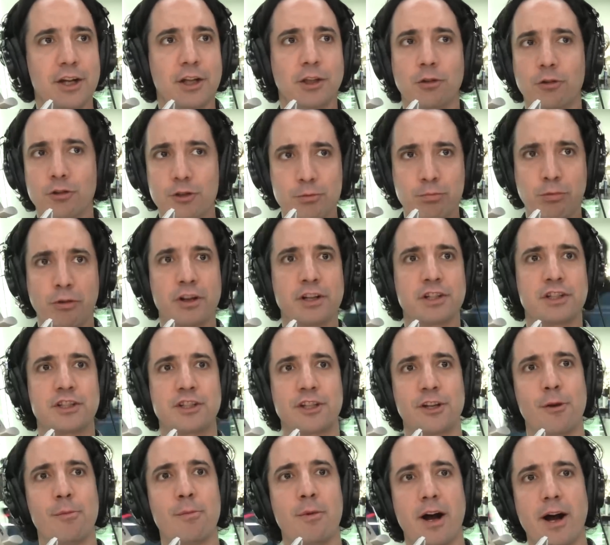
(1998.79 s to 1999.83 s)
there was probably
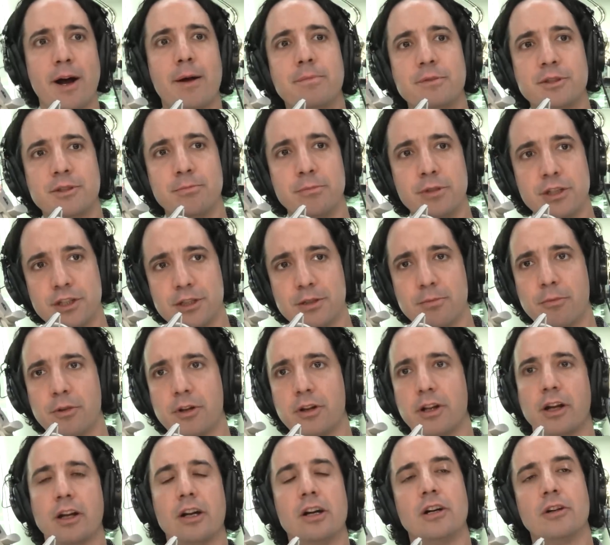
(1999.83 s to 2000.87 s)
some optimism They're like,